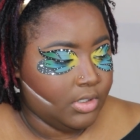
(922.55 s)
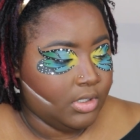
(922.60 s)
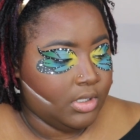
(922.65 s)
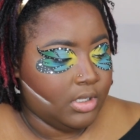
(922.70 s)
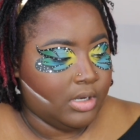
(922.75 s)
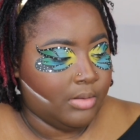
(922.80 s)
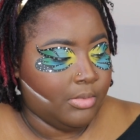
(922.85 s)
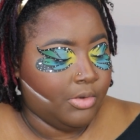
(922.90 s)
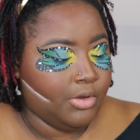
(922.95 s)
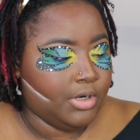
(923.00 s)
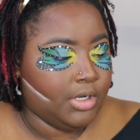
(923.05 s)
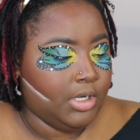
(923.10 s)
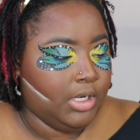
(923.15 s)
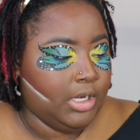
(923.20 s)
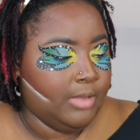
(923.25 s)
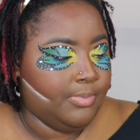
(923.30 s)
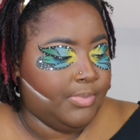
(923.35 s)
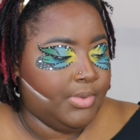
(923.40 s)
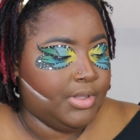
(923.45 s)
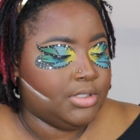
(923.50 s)
And I'm gonna
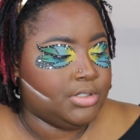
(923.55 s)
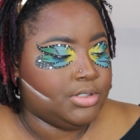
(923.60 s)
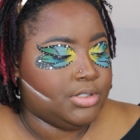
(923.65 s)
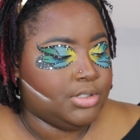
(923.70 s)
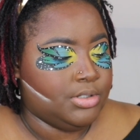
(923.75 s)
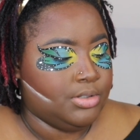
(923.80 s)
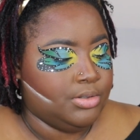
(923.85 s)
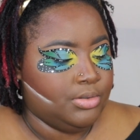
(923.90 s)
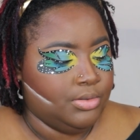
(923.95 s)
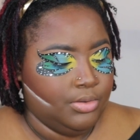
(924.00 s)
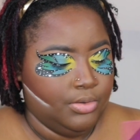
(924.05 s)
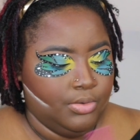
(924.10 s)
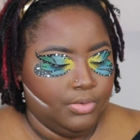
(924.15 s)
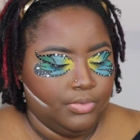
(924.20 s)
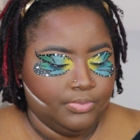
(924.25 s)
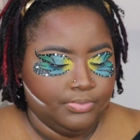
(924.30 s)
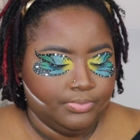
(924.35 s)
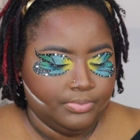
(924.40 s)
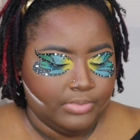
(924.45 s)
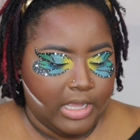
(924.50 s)
dip
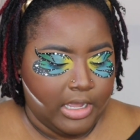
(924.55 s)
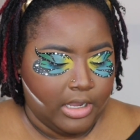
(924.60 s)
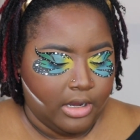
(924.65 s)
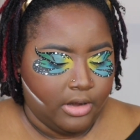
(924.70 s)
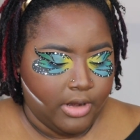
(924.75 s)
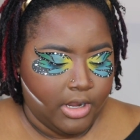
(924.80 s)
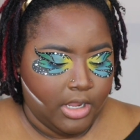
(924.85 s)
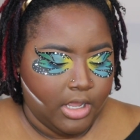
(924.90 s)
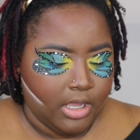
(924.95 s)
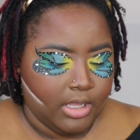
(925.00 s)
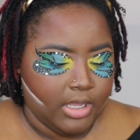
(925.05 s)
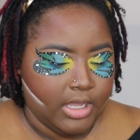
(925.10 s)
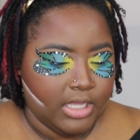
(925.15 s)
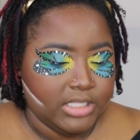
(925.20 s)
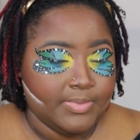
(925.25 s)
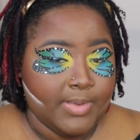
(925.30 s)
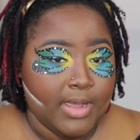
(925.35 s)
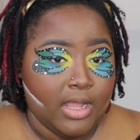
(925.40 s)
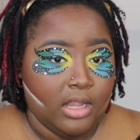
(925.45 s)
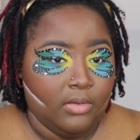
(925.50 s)
into my crayon case
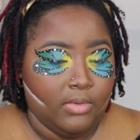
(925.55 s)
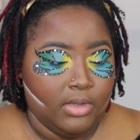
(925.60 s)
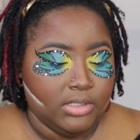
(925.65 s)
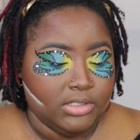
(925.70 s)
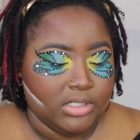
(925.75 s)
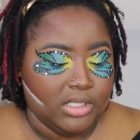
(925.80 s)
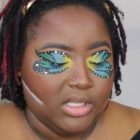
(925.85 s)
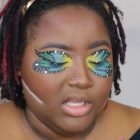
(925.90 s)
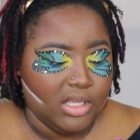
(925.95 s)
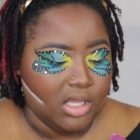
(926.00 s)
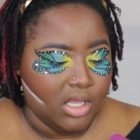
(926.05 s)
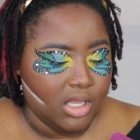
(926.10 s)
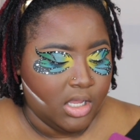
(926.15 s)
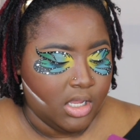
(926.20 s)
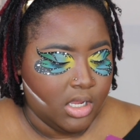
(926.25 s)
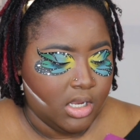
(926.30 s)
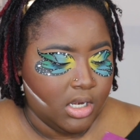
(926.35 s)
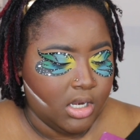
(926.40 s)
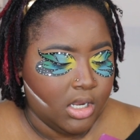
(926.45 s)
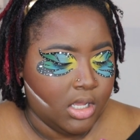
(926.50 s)
palette once
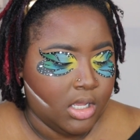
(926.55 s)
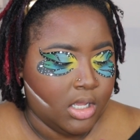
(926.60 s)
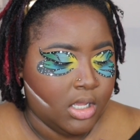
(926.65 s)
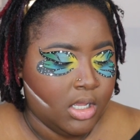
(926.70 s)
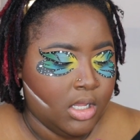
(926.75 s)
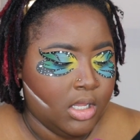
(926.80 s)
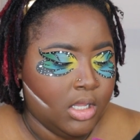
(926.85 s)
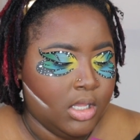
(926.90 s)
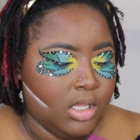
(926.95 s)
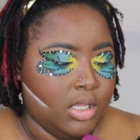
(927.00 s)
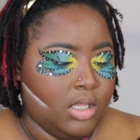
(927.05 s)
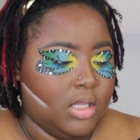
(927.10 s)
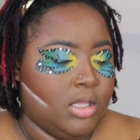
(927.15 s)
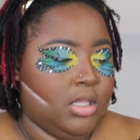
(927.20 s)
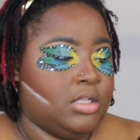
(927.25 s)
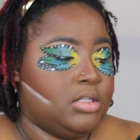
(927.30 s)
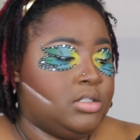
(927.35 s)
again in